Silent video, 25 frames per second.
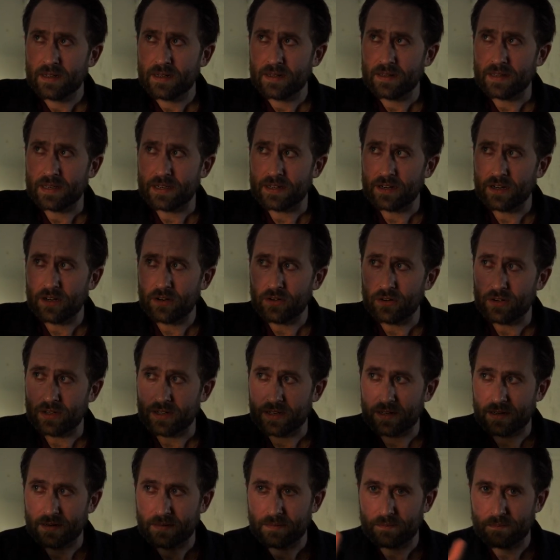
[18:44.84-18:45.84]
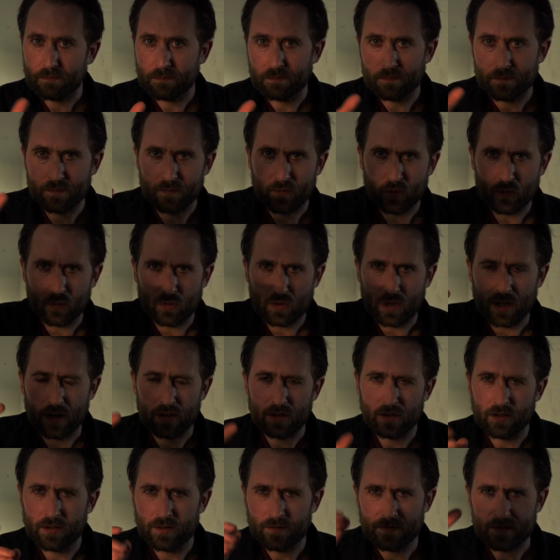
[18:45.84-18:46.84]
they're going to look all
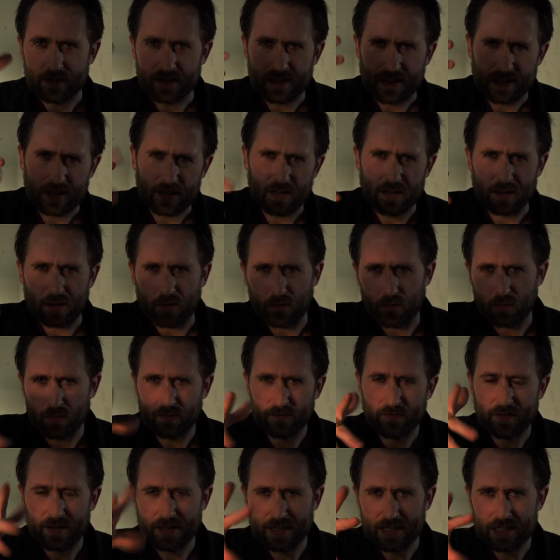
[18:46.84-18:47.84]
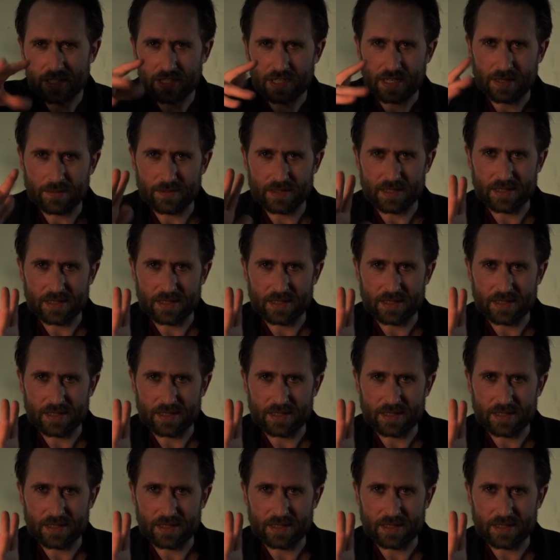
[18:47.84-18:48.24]
curved and they're going to go all funny shapes,